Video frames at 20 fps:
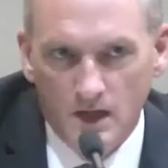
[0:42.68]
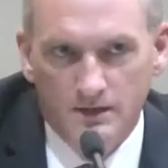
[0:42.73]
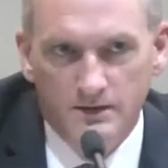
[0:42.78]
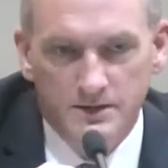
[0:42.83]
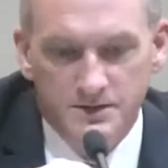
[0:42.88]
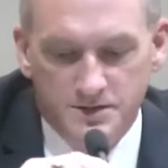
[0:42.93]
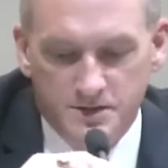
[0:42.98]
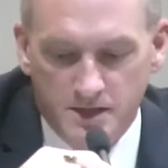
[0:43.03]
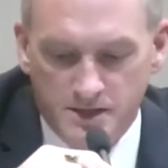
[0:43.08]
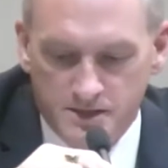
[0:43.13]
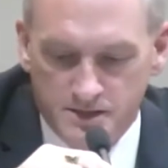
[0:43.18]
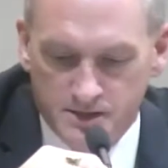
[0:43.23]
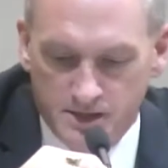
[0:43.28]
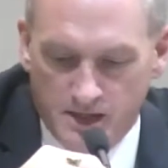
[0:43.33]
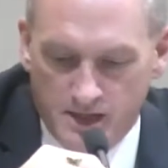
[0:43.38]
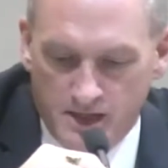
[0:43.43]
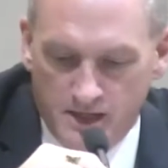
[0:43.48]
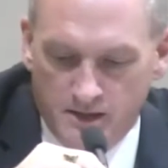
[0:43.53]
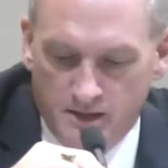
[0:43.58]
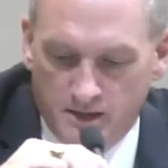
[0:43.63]
and this is
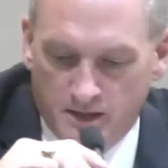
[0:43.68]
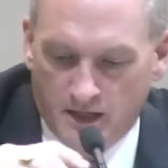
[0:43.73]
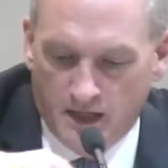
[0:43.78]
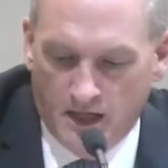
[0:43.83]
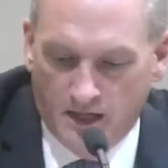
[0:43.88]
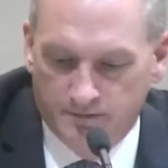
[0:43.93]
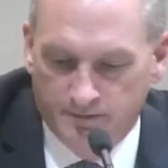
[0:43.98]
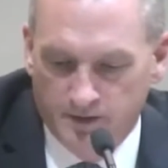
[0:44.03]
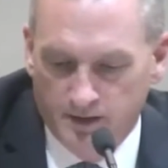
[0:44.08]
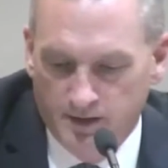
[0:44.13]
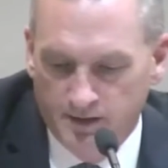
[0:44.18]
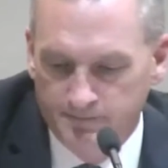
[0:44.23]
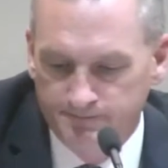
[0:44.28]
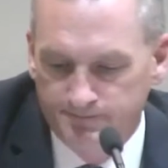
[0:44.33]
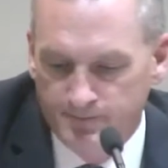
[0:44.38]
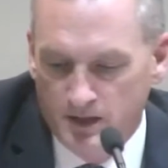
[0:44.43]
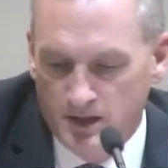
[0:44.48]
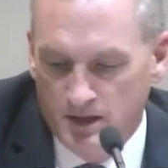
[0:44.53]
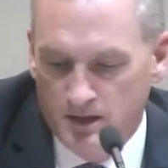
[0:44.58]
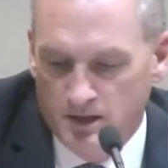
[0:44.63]
a, a kind of a,
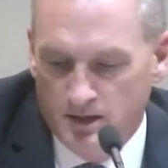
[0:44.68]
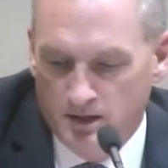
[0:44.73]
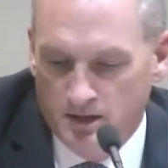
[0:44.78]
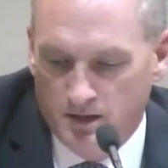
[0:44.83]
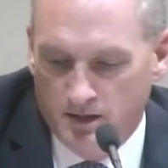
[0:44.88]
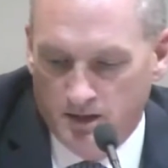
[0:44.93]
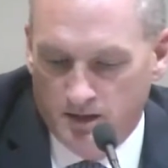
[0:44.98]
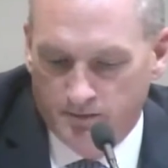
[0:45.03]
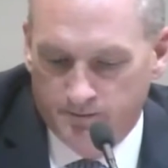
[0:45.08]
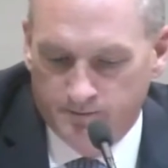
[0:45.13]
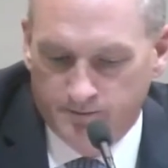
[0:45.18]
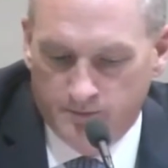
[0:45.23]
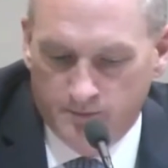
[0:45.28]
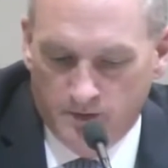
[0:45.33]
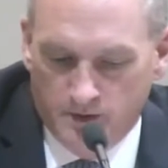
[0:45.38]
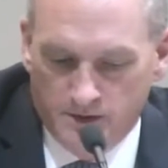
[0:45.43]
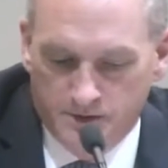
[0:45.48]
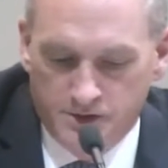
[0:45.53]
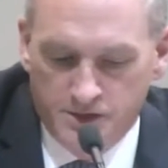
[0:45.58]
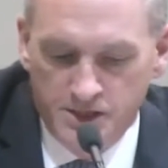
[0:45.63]
a,
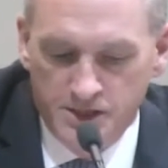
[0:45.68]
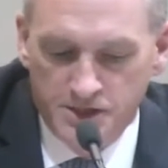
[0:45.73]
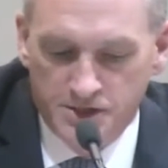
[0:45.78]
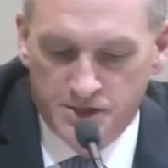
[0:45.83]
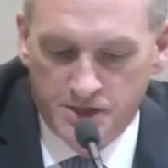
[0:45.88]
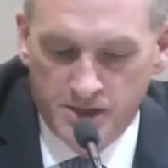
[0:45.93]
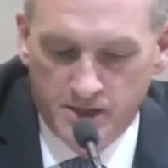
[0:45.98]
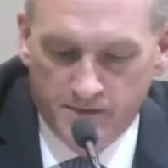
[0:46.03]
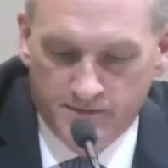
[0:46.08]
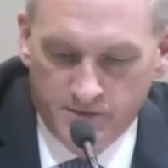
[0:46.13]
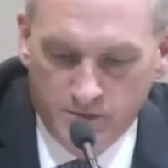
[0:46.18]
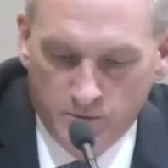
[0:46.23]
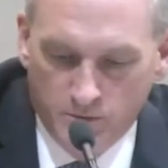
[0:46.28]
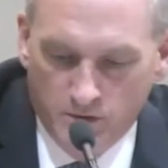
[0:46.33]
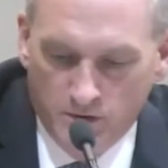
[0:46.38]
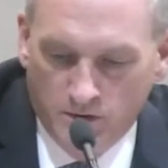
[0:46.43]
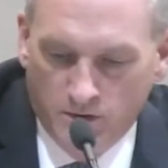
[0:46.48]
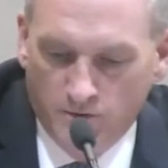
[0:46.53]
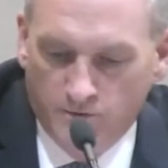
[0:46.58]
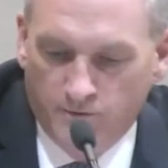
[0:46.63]
a cheat sheet, if you
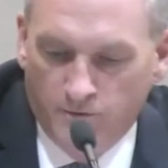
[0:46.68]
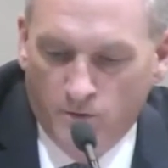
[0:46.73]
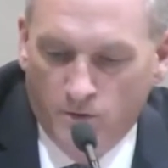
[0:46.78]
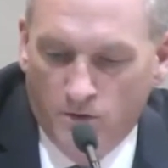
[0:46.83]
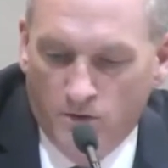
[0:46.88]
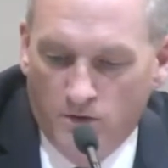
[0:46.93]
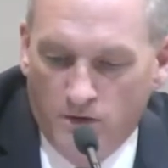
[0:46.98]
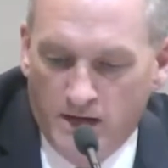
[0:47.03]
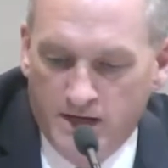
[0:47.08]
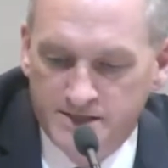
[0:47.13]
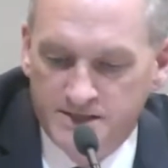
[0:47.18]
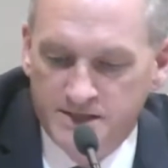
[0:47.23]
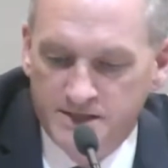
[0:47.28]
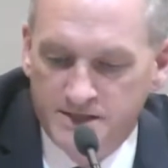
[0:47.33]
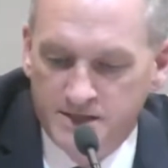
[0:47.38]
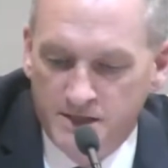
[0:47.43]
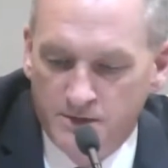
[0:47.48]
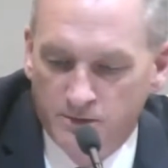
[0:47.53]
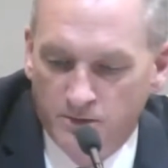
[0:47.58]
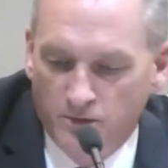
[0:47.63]
will, for
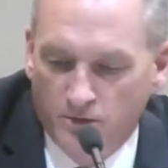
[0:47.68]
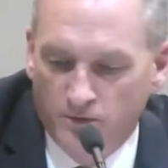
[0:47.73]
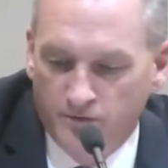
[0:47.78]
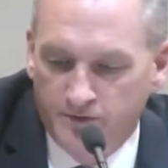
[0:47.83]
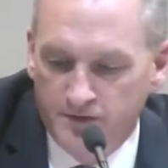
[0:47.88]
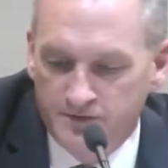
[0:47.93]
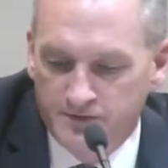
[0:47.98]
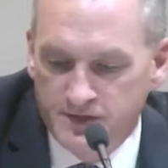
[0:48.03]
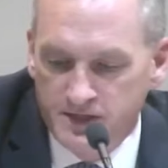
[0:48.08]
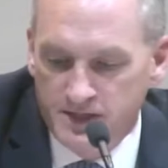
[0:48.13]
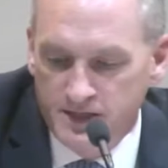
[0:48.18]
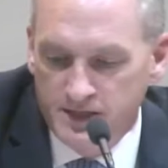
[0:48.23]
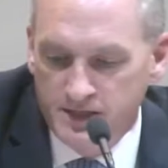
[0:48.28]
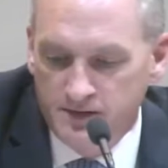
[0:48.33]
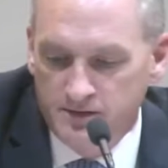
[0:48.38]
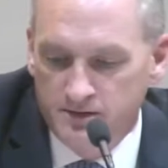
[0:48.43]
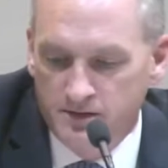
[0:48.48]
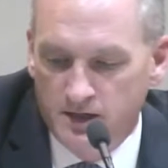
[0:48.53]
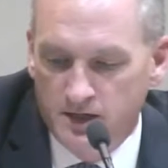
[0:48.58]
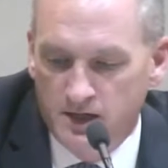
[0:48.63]
SEC Rule
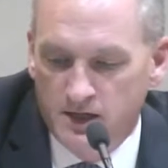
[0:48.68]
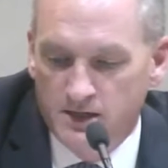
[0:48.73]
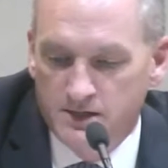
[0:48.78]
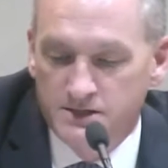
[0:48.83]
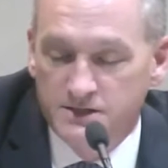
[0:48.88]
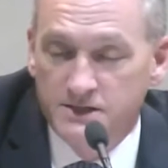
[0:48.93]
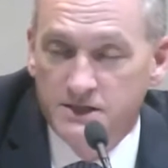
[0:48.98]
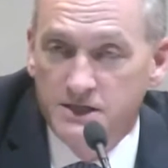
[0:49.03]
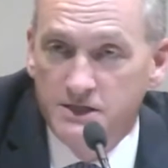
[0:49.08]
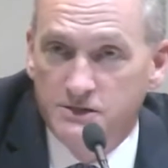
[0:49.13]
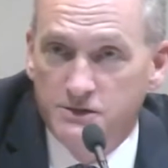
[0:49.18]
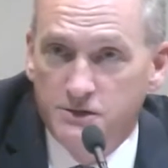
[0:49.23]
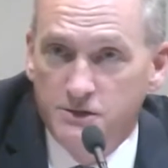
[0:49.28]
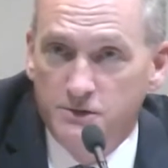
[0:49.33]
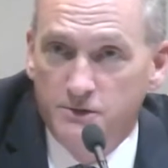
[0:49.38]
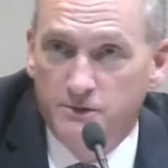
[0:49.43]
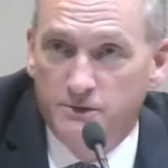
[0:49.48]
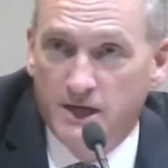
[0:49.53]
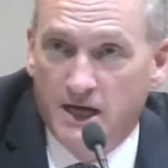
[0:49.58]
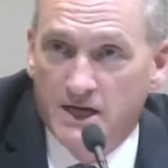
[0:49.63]
15
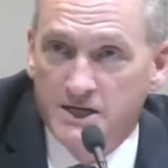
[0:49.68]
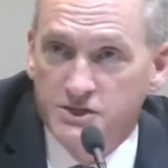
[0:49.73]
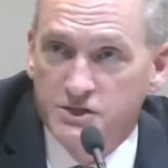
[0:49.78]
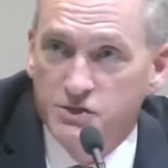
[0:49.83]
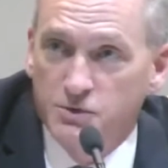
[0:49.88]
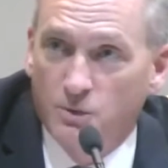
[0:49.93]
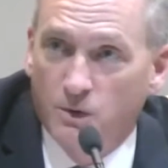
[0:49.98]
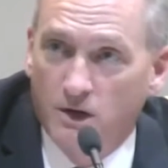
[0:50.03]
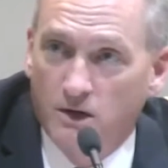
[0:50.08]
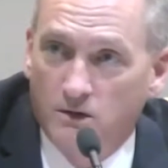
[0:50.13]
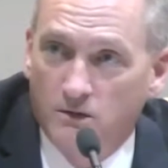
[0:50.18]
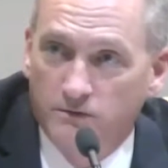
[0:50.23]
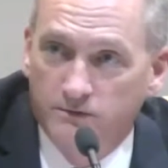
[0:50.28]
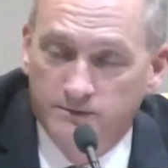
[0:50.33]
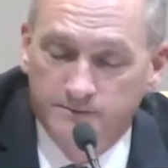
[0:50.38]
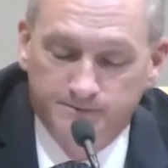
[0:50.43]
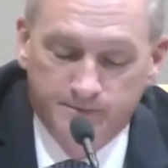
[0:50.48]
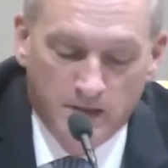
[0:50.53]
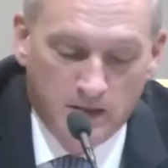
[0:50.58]
C2-12.